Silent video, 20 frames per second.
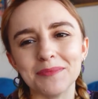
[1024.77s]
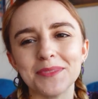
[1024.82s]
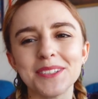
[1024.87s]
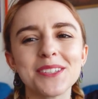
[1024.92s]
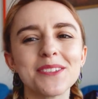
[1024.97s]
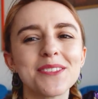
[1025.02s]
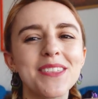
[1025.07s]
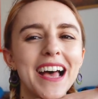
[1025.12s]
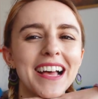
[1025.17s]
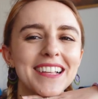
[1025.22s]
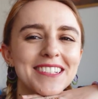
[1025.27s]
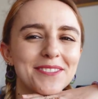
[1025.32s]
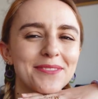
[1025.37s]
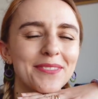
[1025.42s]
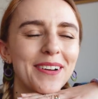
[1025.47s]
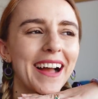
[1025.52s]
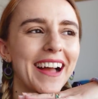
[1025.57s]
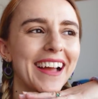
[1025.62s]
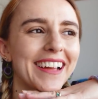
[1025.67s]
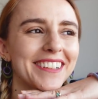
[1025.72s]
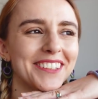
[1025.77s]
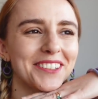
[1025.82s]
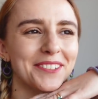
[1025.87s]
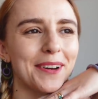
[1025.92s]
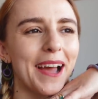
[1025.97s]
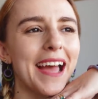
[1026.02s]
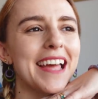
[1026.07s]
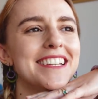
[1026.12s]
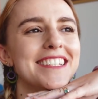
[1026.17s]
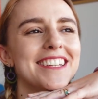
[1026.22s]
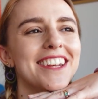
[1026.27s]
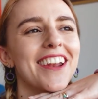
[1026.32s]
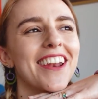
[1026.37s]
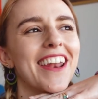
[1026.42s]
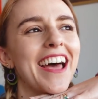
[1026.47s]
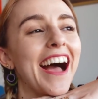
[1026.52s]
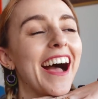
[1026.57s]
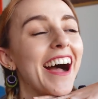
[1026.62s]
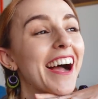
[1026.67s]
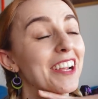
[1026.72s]
So that's why we're ending on
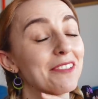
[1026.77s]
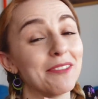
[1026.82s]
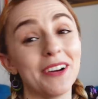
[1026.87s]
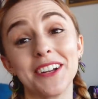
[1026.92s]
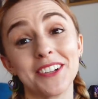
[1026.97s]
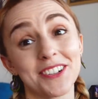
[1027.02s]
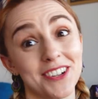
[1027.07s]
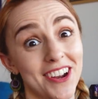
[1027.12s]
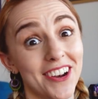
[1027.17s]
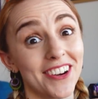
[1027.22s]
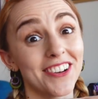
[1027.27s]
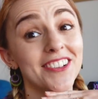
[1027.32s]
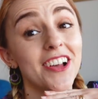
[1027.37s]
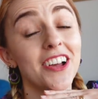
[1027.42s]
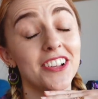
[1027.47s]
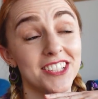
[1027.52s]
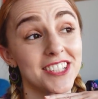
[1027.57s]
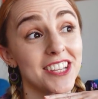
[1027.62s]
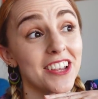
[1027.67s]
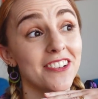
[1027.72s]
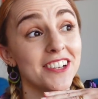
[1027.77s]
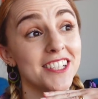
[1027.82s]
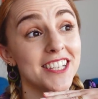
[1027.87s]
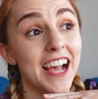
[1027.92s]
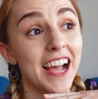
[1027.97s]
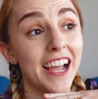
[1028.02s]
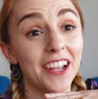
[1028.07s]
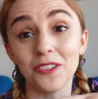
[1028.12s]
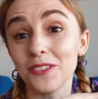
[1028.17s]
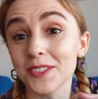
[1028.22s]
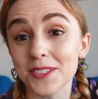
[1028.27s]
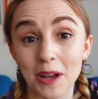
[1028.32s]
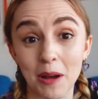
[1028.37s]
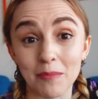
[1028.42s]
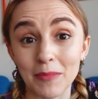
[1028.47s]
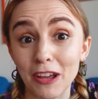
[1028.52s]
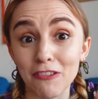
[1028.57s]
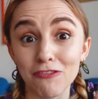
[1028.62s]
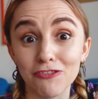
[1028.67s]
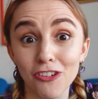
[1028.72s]
a high. We're ending on a serious high. Also, I'm
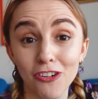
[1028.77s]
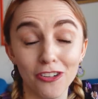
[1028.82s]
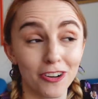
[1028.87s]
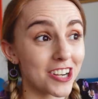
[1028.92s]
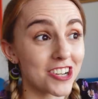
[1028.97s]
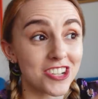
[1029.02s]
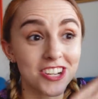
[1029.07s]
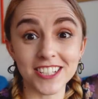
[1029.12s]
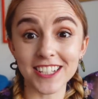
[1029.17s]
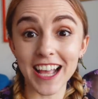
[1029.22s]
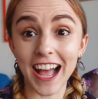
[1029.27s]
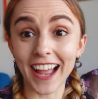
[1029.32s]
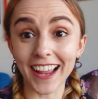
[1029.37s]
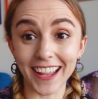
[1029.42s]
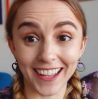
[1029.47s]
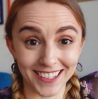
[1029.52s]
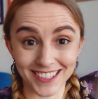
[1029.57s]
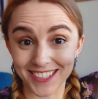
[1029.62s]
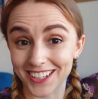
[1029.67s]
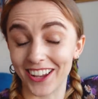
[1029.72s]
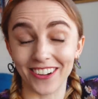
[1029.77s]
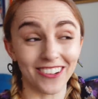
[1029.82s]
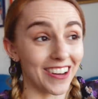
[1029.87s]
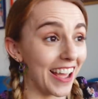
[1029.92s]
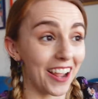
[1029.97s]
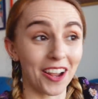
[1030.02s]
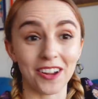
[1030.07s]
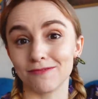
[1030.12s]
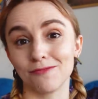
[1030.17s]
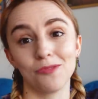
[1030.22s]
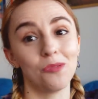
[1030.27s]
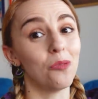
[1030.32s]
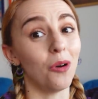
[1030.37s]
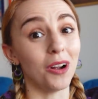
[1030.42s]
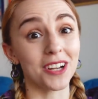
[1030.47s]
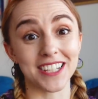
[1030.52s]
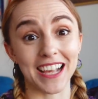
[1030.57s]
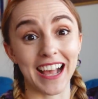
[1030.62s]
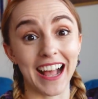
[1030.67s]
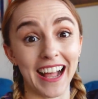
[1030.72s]
like 4 inches higher. So like,
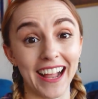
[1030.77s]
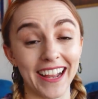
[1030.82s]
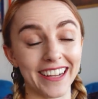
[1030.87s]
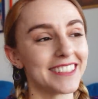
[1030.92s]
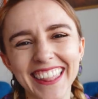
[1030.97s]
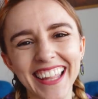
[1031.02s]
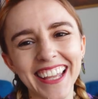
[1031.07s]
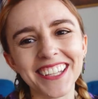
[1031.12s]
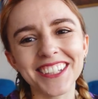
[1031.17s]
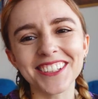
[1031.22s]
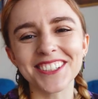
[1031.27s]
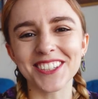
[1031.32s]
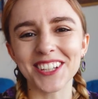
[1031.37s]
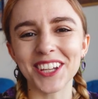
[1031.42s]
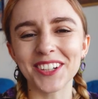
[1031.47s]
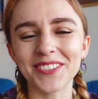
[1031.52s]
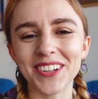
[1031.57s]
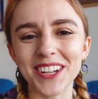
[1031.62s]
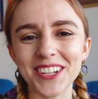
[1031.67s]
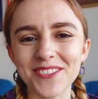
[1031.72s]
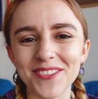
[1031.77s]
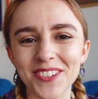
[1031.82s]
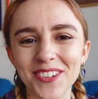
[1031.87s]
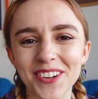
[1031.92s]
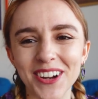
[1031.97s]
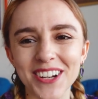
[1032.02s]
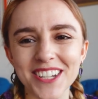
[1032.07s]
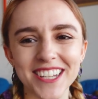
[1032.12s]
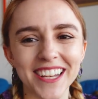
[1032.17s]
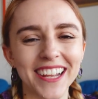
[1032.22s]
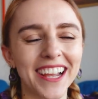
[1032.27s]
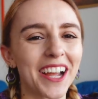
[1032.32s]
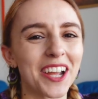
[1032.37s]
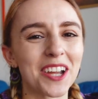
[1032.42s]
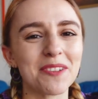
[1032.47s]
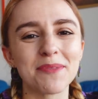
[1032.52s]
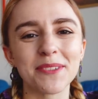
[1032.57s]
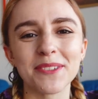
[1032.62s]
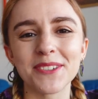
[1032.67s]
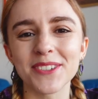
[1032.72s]
what a high. Thank you so much for watching. I
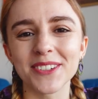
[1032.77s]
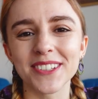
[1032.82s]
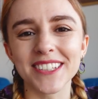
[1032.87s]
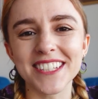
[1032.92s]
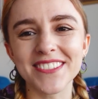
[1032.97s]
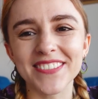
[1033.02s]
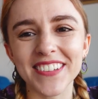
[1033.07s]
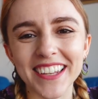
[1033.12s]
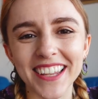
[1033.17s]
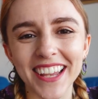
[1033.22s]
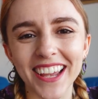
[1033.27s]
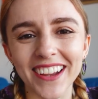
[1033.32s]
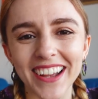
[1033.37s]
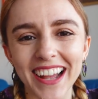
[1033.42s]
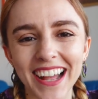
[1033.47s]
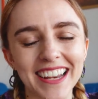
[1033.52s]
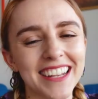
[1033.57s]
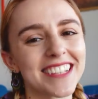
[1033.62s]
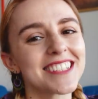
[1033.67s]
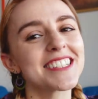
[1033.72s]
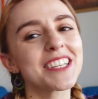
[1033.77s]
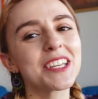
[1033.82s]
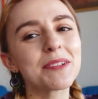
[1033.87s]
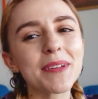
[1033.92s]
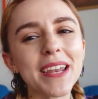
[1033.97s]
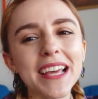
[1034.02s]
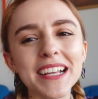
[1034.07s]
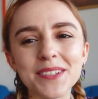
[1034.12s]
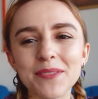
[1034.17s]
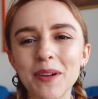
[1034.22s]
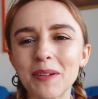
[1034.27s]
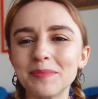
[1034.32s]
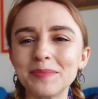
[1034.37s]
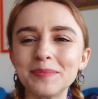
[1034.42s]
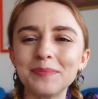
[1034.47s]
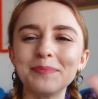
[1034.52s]
hope you enjoyed this video and I'll see you in my next one.